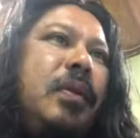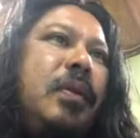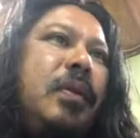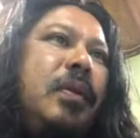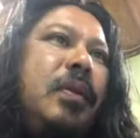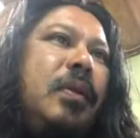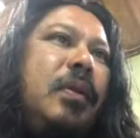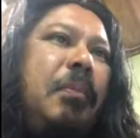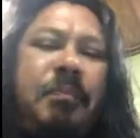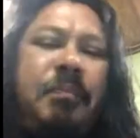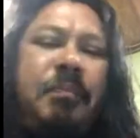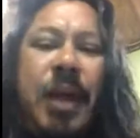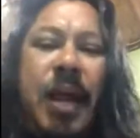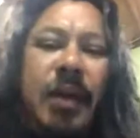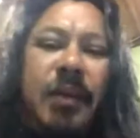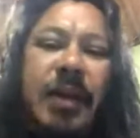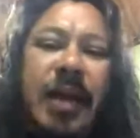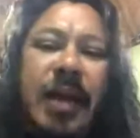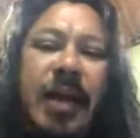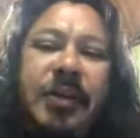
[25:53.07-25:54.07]

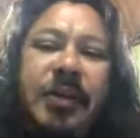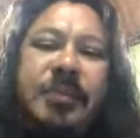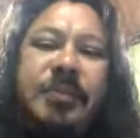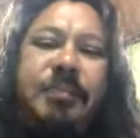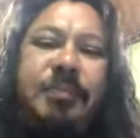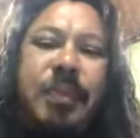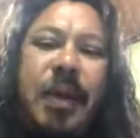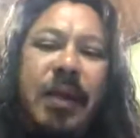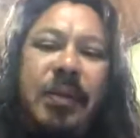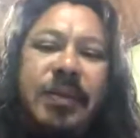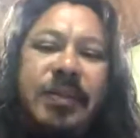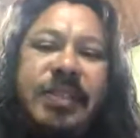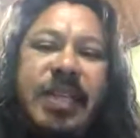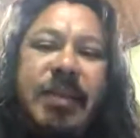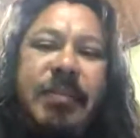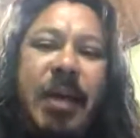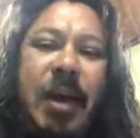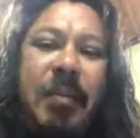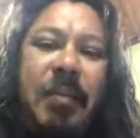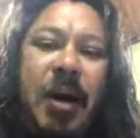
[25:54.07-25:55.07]
would probably
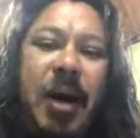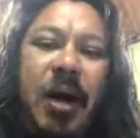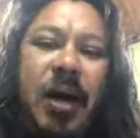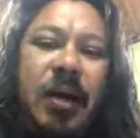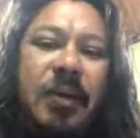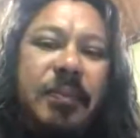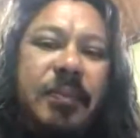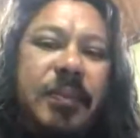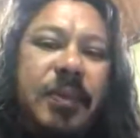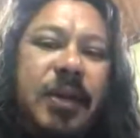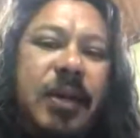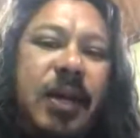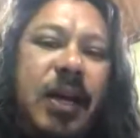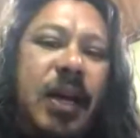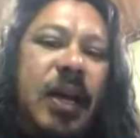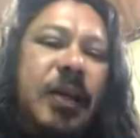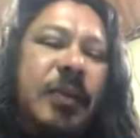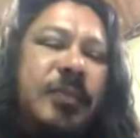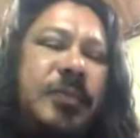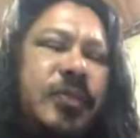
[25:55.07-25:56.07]
say my mom.
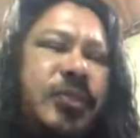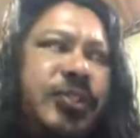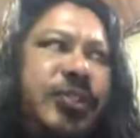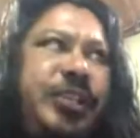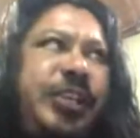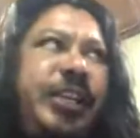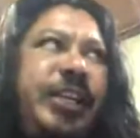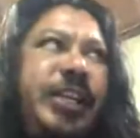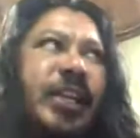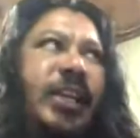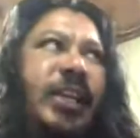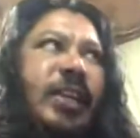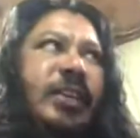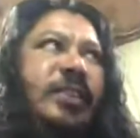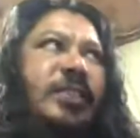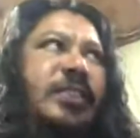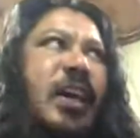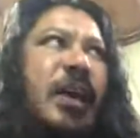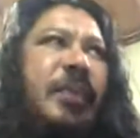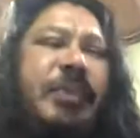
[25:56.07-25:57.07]
She
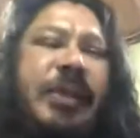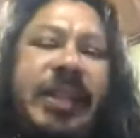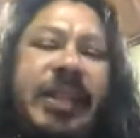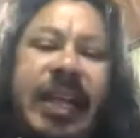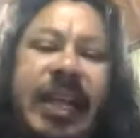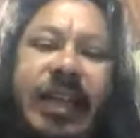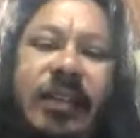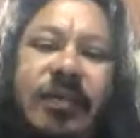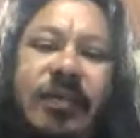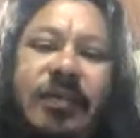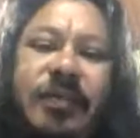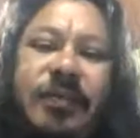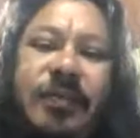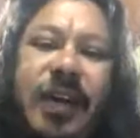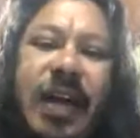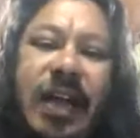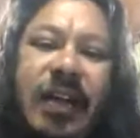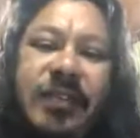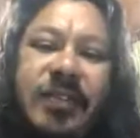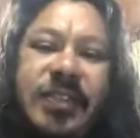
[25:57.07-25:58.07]
taught me like
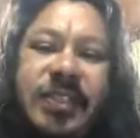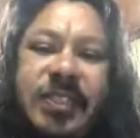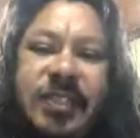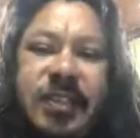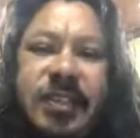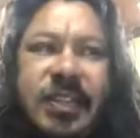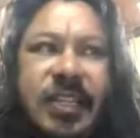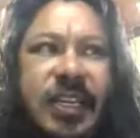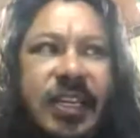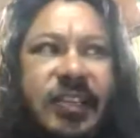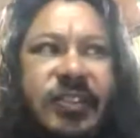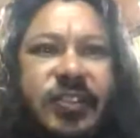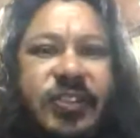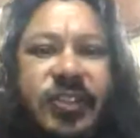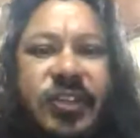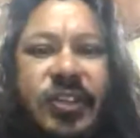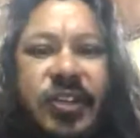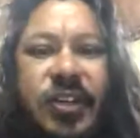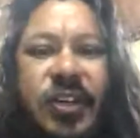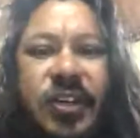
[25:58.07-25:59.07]
5 things to
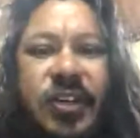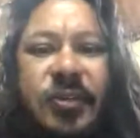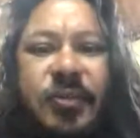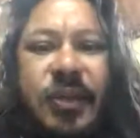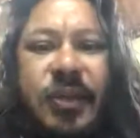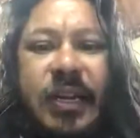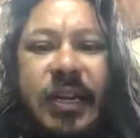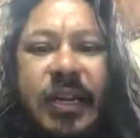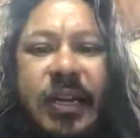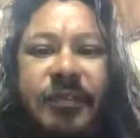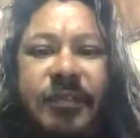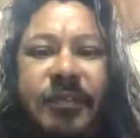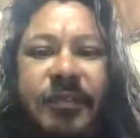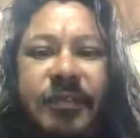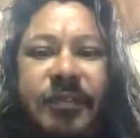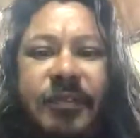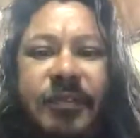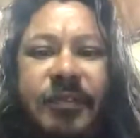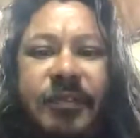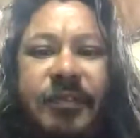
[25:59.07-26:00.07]
cook when I first
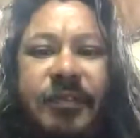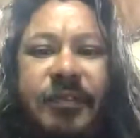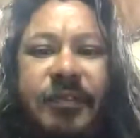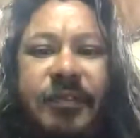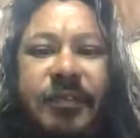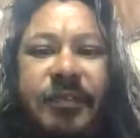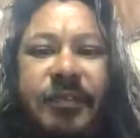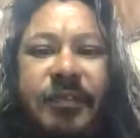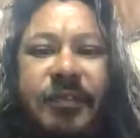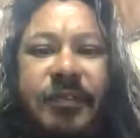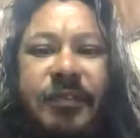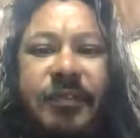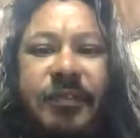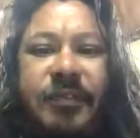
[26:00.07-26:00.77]
had my own place.